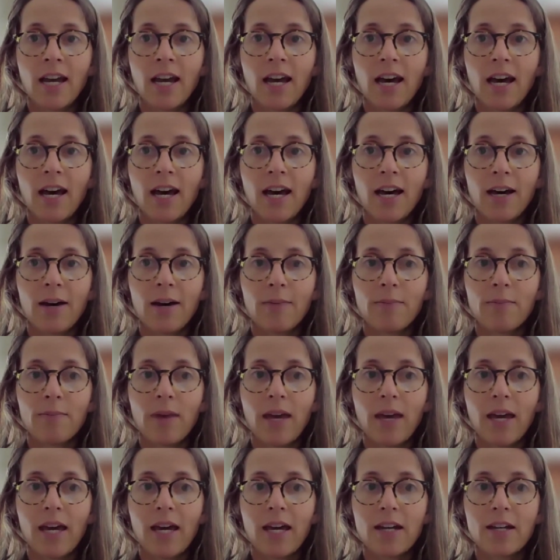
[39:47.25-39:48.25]

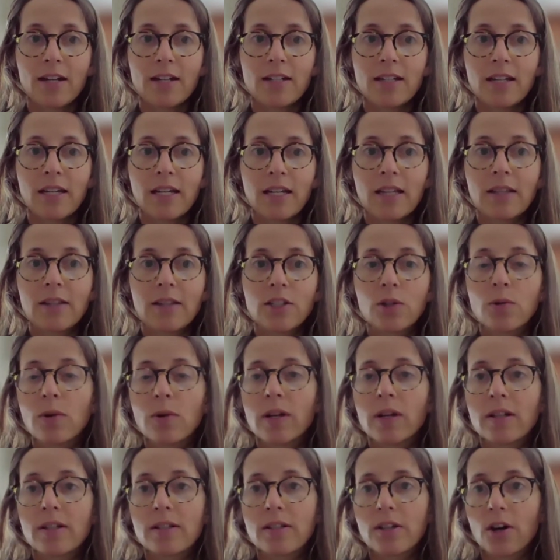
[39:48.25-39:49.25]
And in
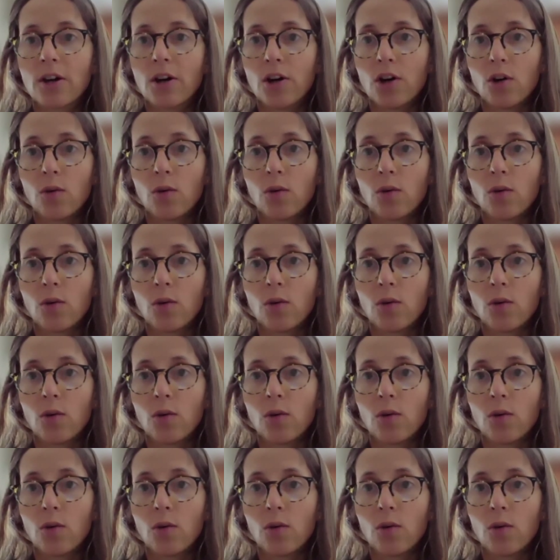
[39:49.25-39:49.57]
doing so,